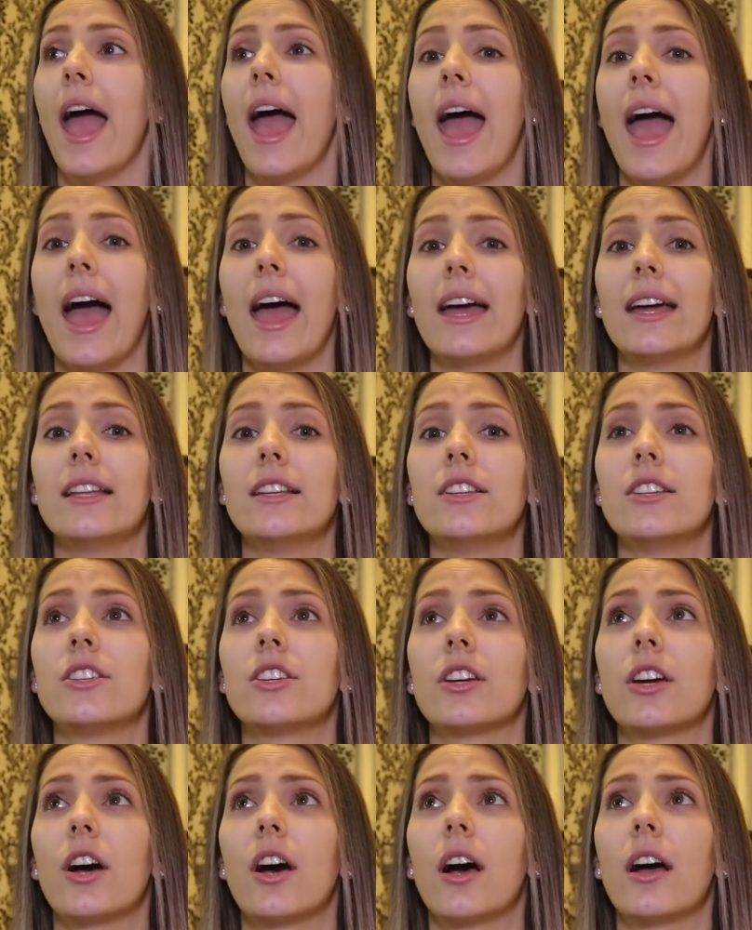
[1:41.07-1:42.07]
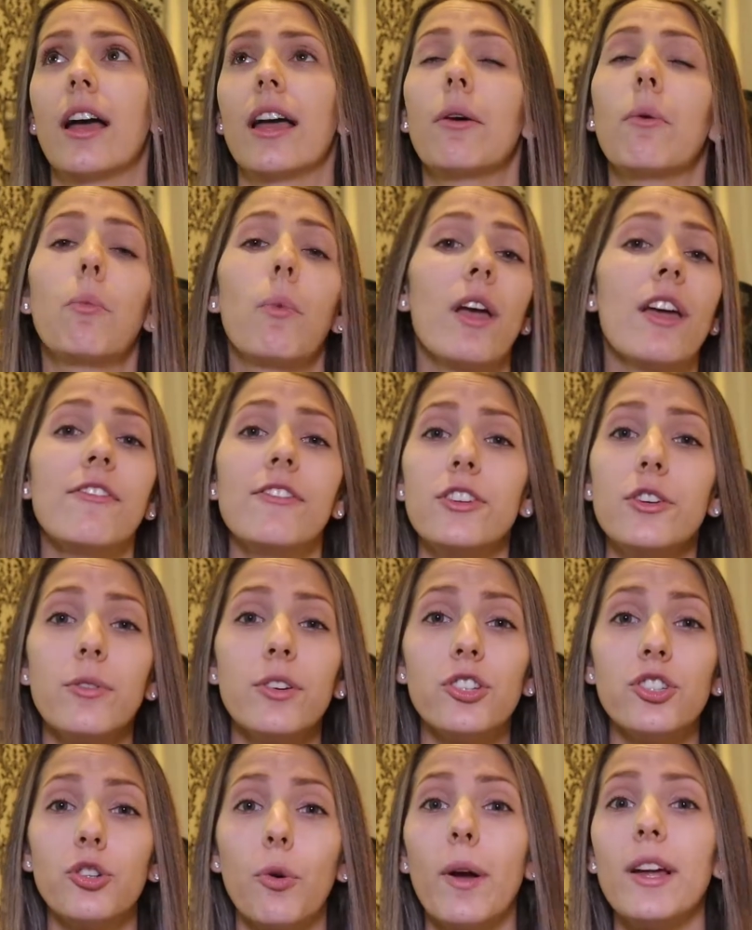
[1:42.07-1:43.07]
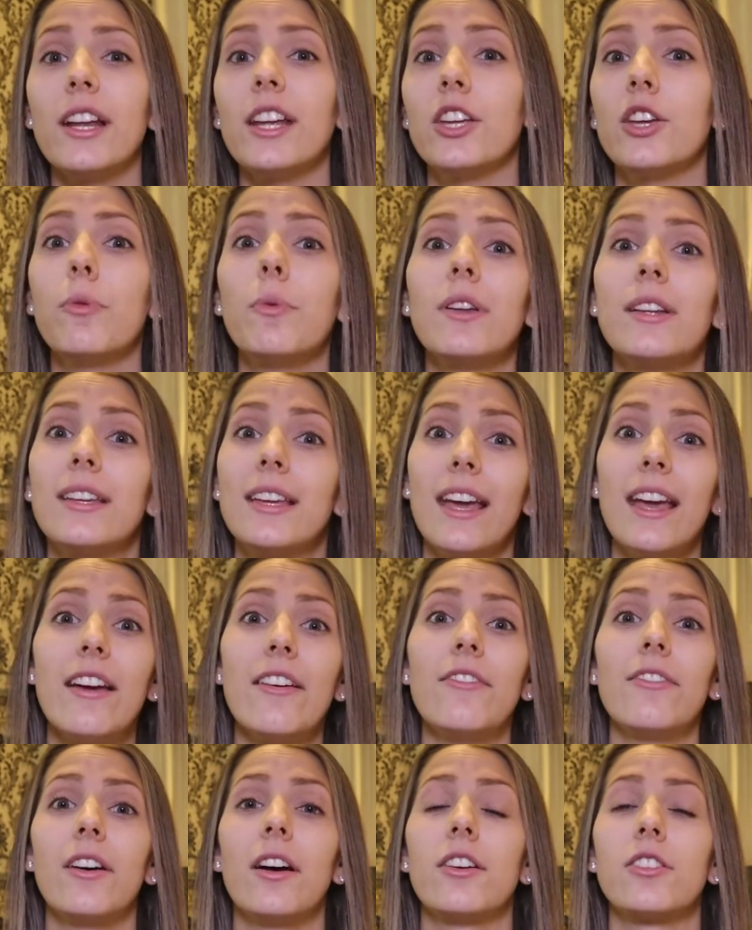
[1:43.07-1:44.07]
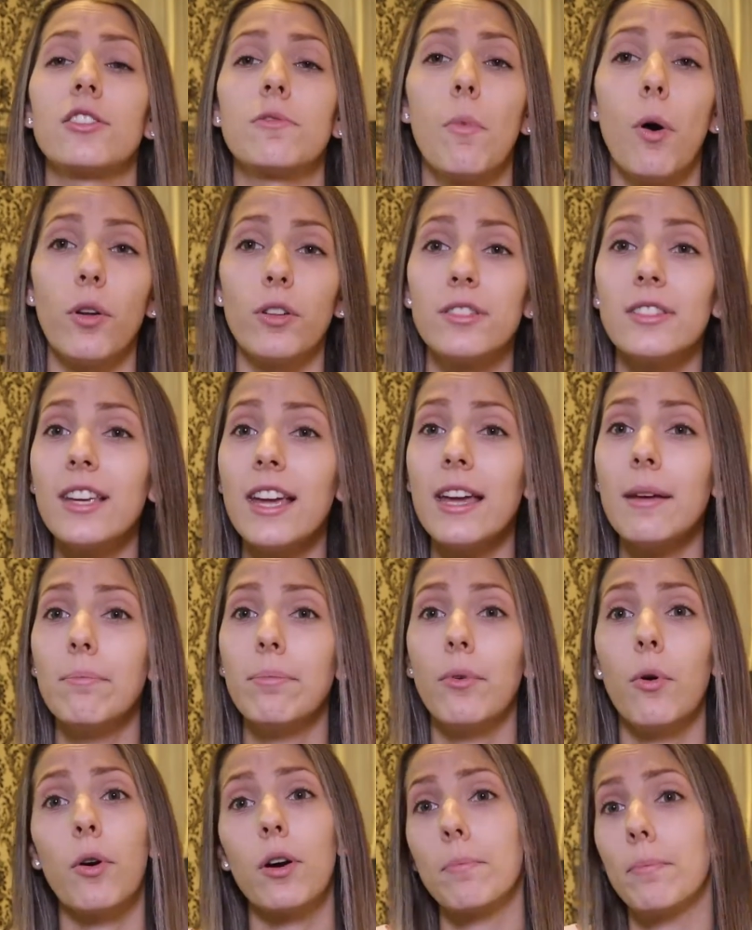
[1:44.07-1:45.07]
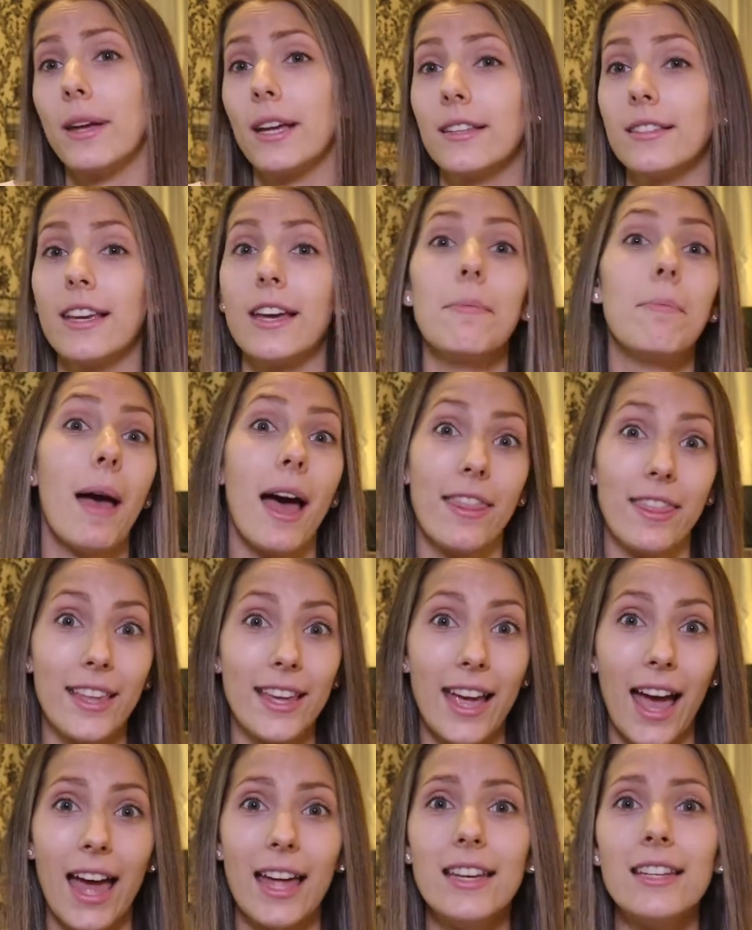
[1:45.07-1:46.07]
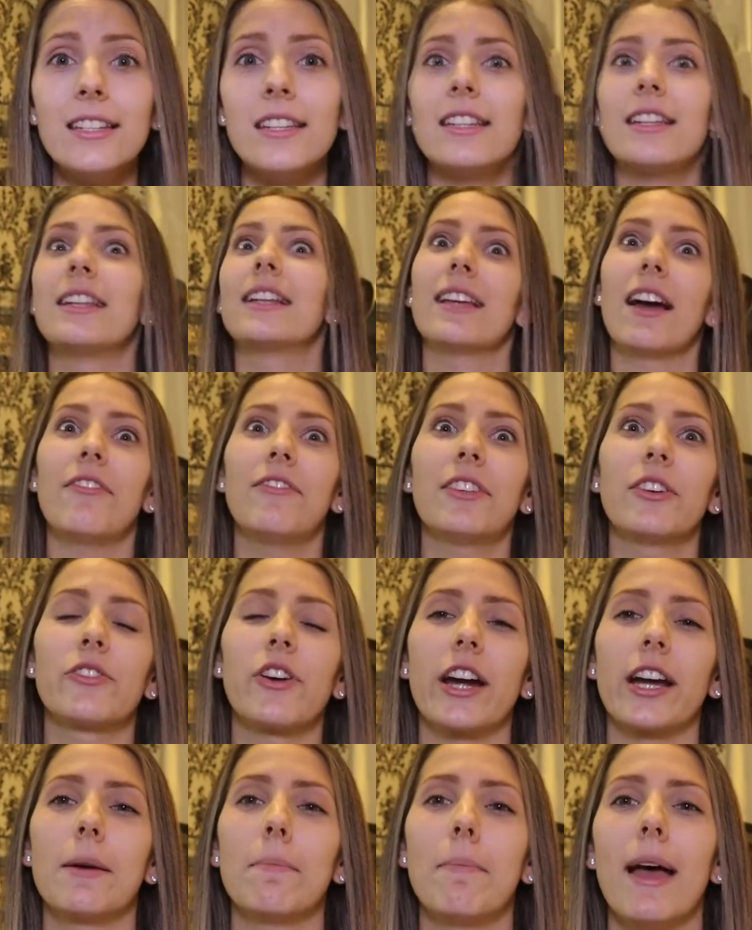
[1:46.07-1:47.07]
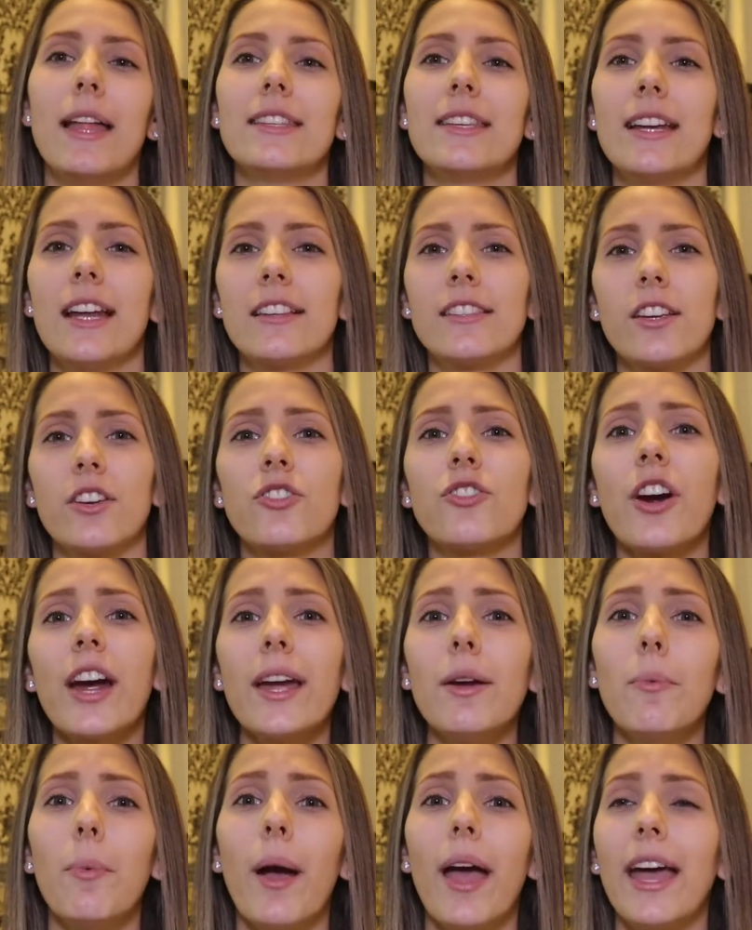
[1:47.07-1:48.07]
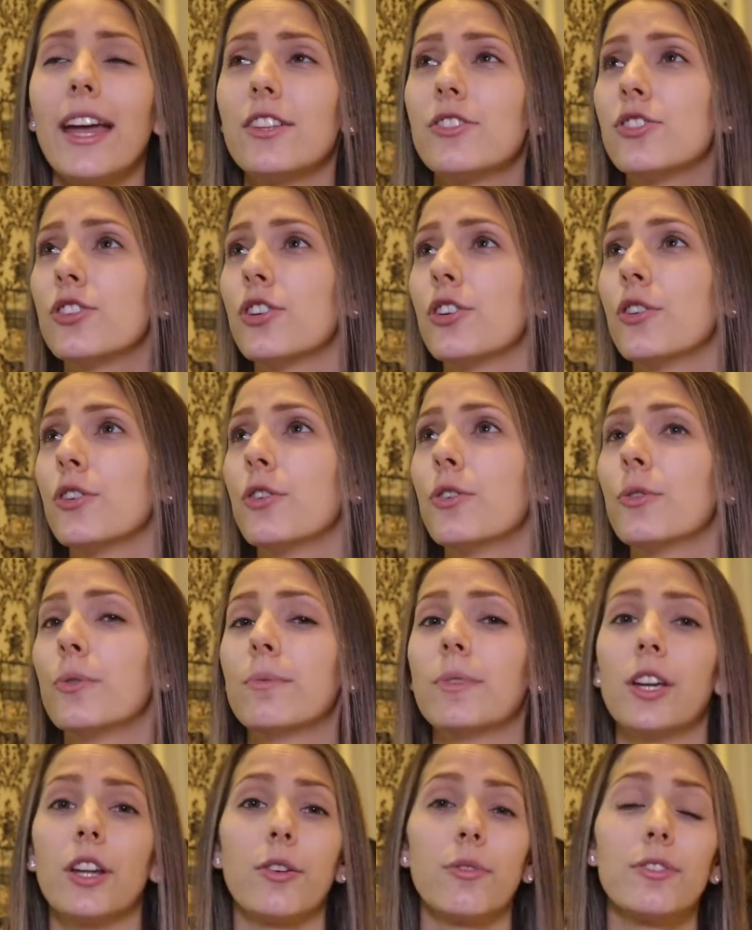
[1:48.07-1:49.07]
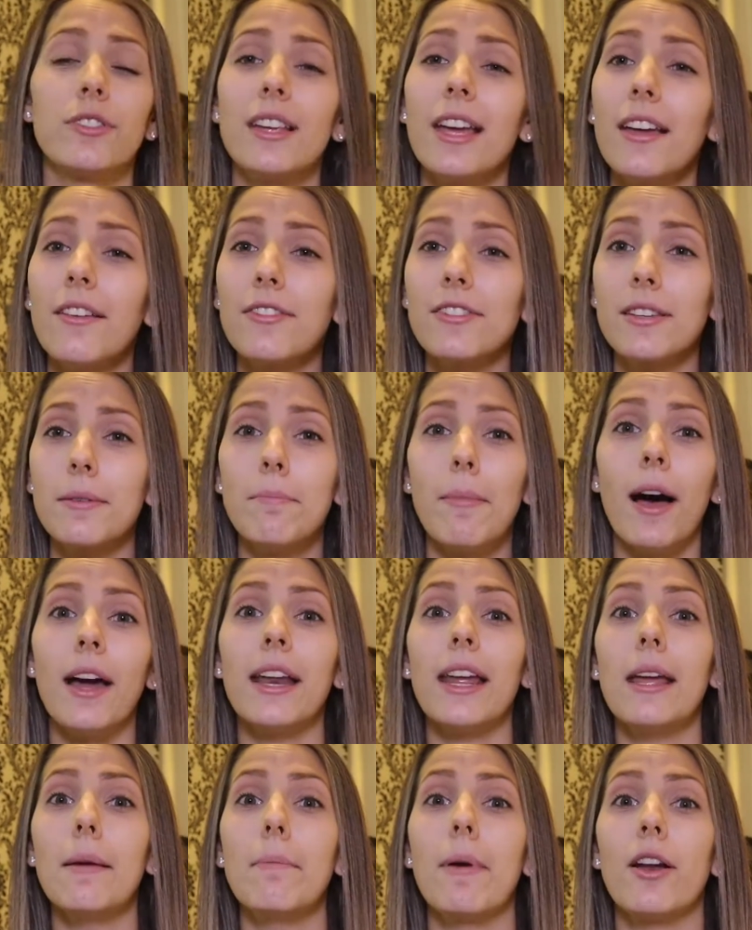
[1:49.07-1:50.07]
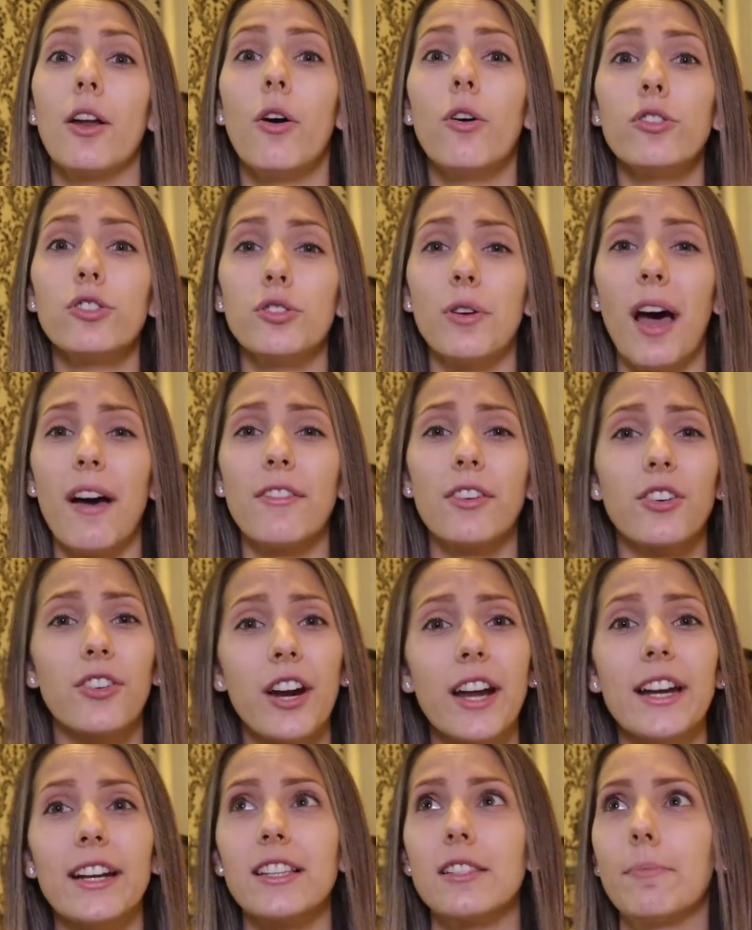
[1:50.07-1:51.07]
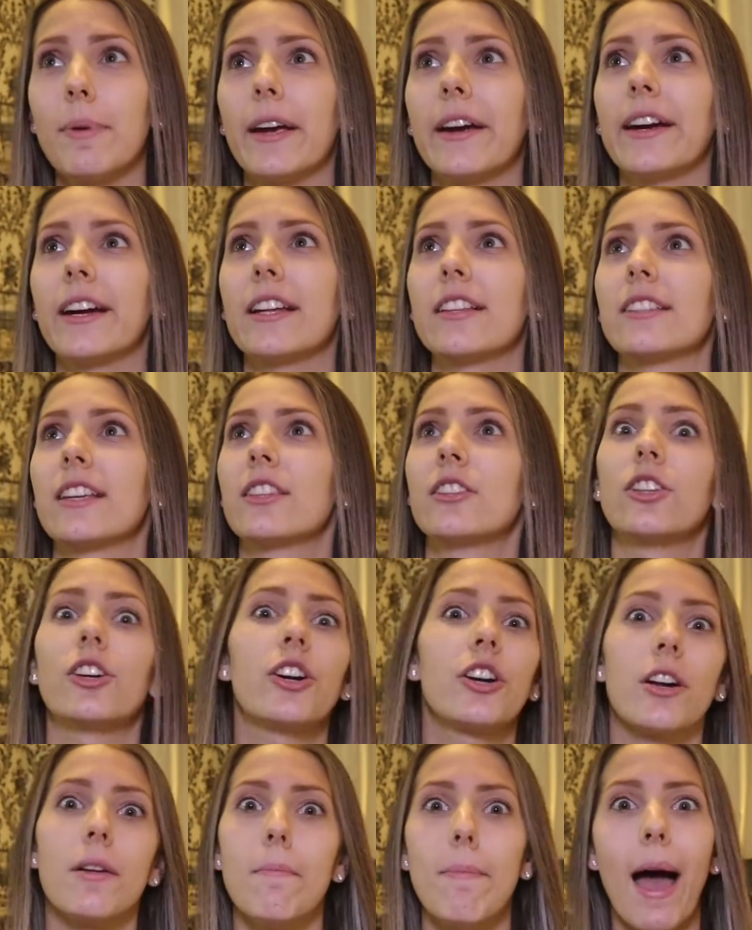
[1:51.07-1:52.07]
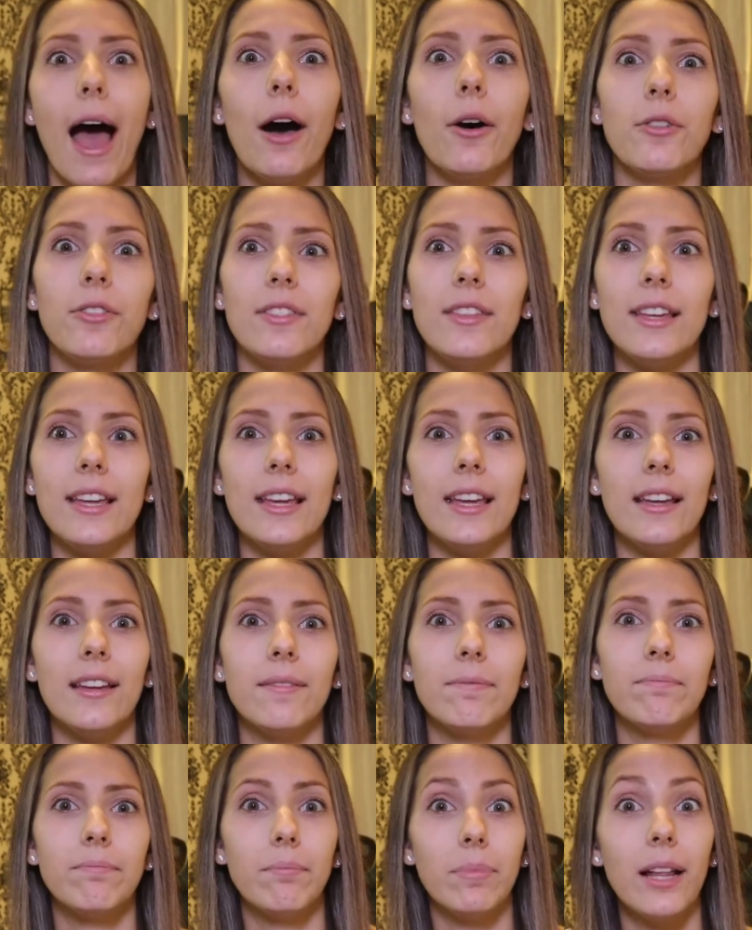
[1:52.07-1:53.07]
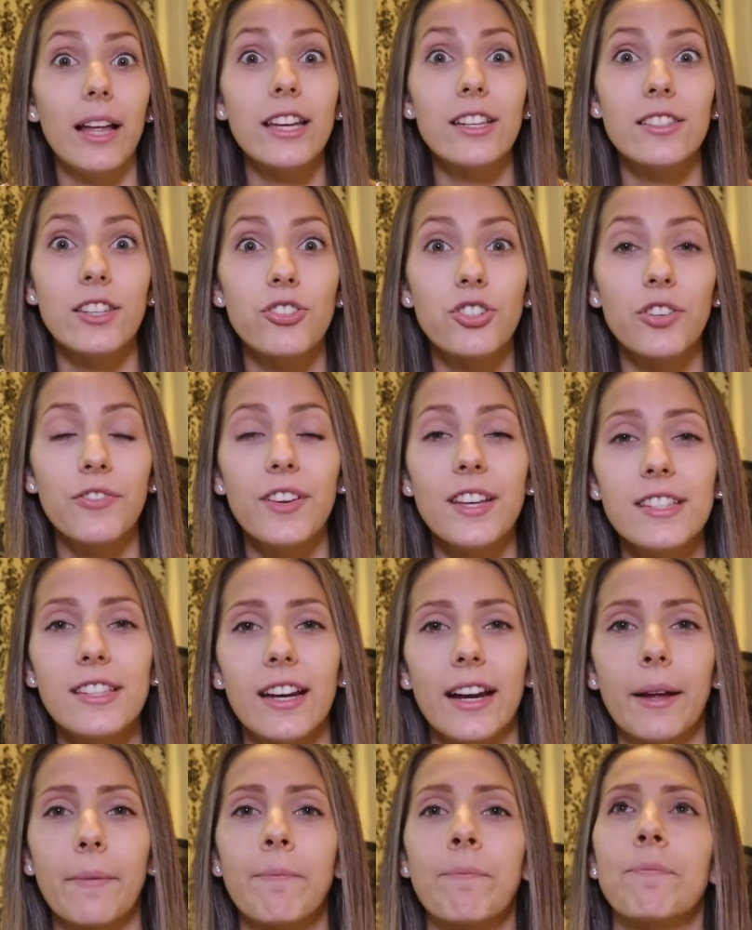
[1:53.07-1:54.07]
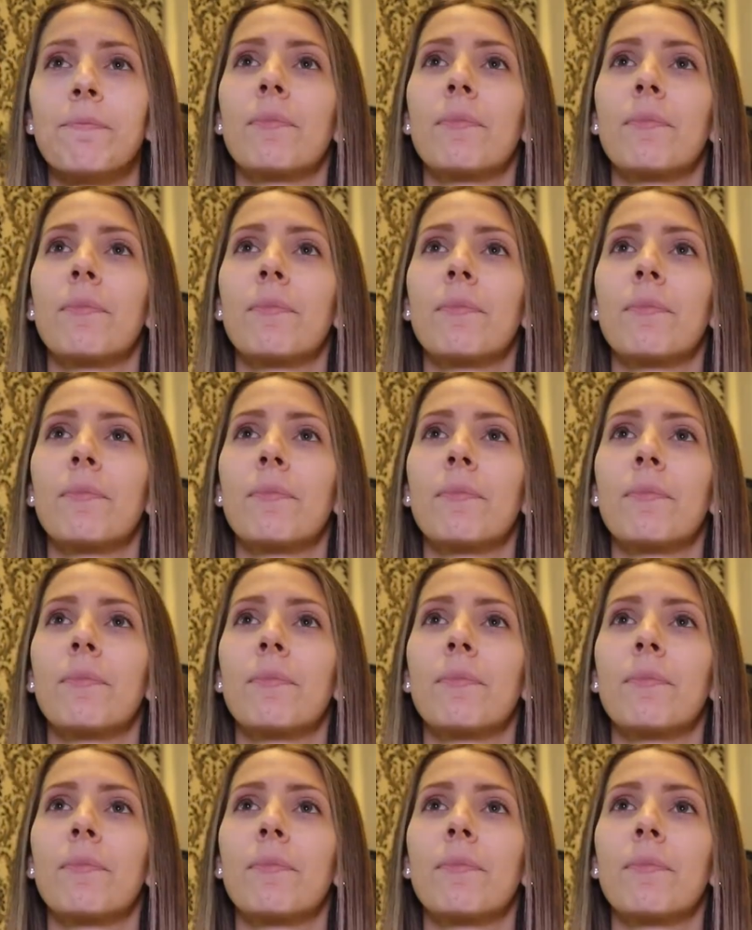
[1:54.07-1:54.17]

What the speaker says: and if you enjoyed it, you would give a small tip or big tip at the end. I definitely recommend it as a great way to, you know, save some money but also have a great experience and learn about the place that you're visiting.